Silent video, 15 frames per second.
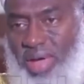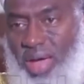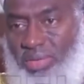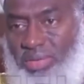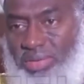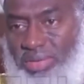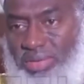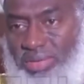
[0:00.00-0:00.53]

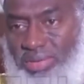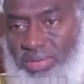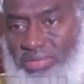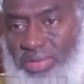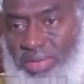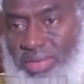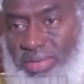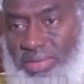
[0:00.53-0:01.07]
thousands
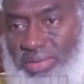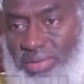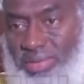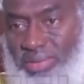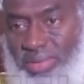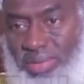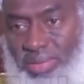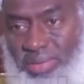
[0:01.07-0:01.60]
of
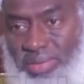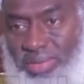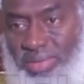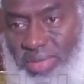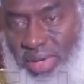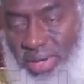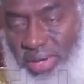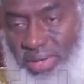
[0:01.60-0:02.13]
years
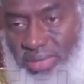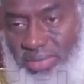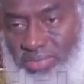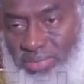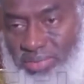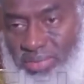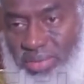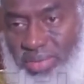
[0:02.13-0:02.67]

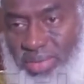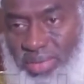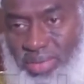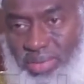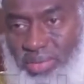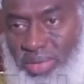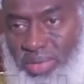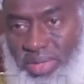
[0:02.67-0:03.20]

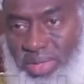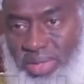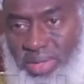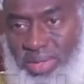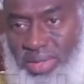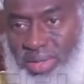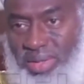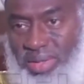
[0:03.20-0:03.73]
without
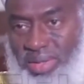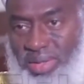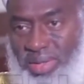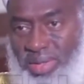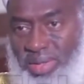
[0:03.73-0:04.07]
any